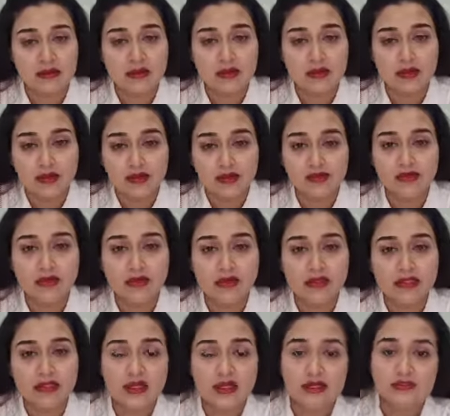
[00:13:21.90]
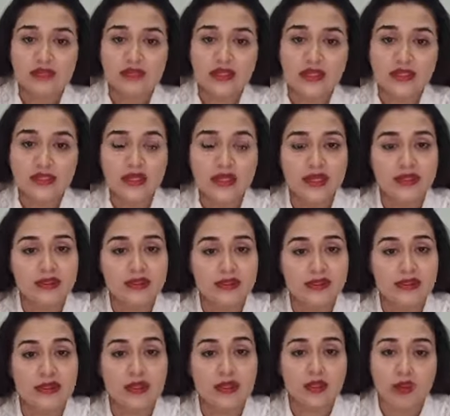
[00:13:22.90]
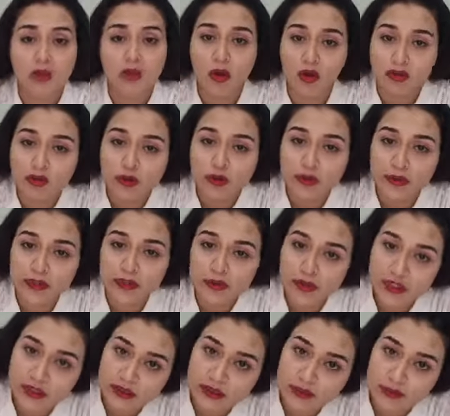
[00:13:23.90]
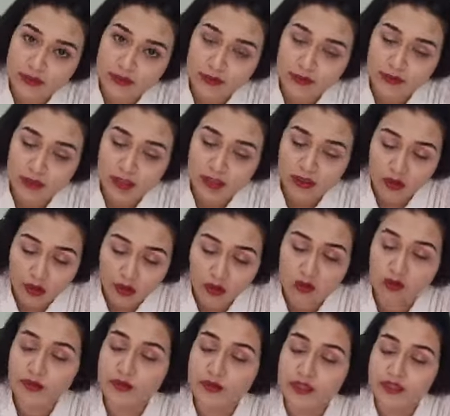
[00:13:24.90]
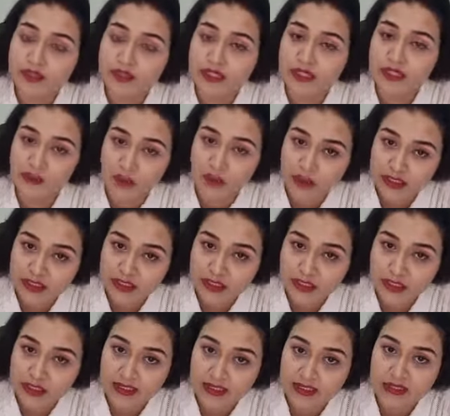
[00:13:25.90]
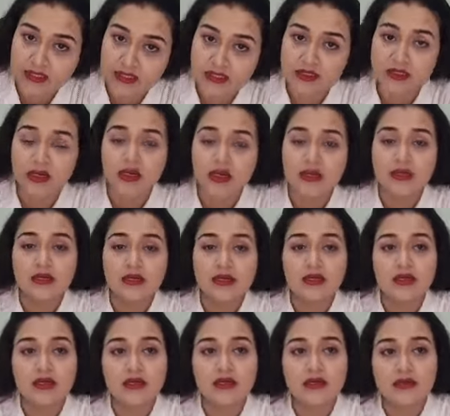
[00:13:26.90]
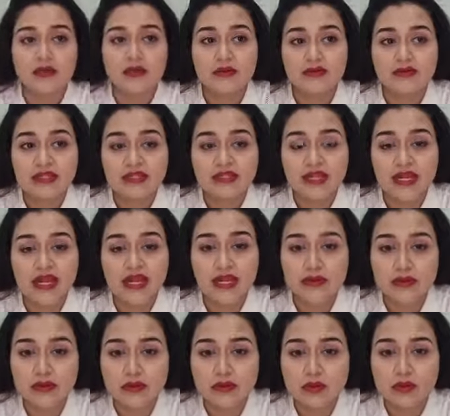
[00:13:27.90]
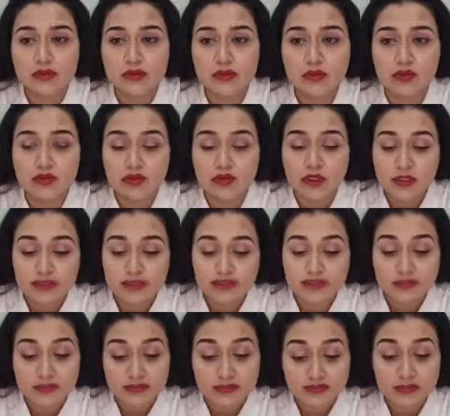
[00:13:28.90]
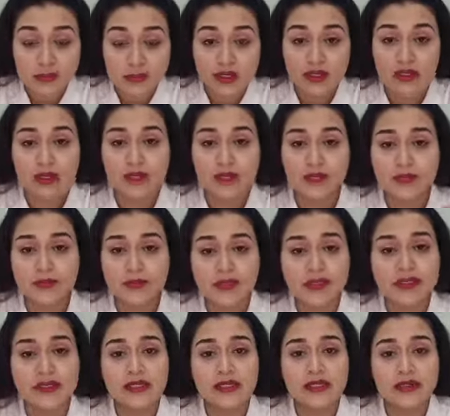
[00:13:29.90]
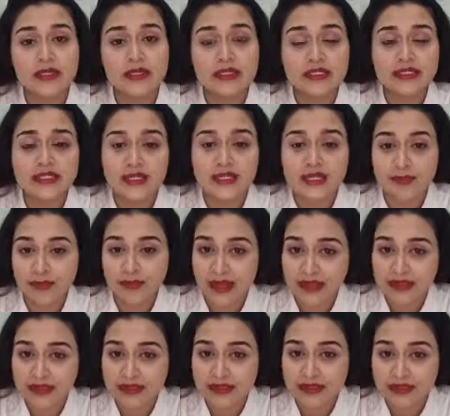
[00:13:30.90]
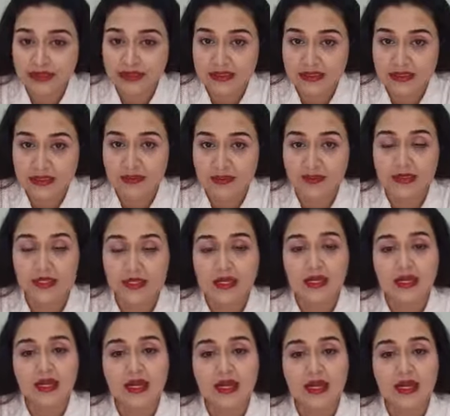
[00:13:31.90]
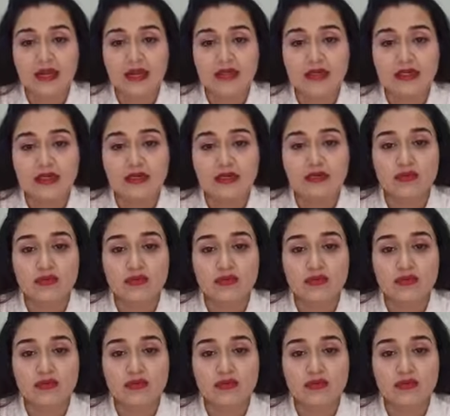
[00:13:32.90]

look for something like non-comedogenic moisturizers, which helps you to repair your skin barrier system, and it